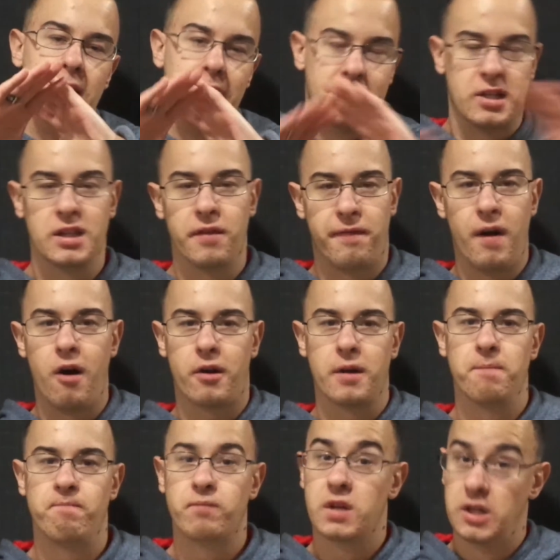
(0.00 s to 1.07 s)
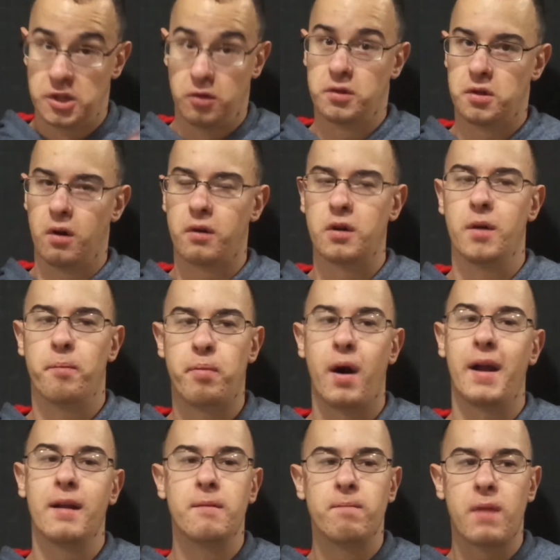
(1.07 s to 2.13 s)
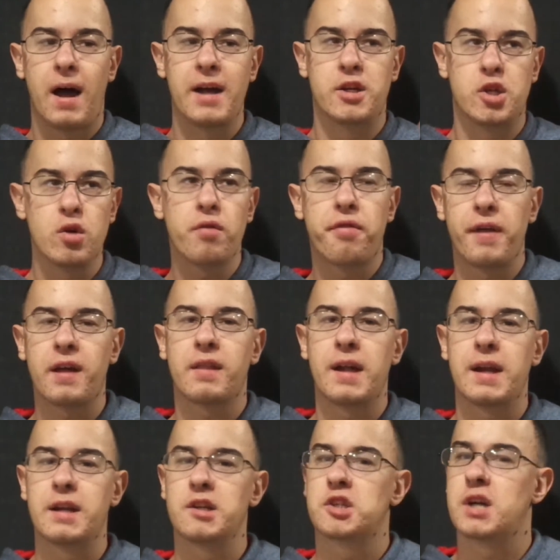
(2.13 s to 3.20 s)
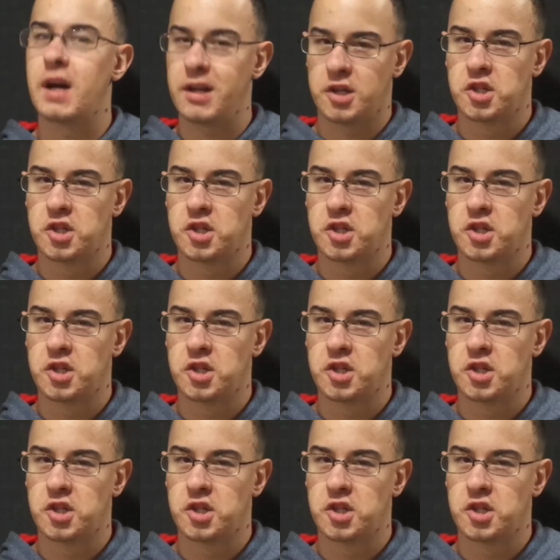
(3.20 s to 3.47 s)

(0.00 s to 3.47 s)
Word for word: it's in the Falcon, so it's all good. But I do think that it is kind of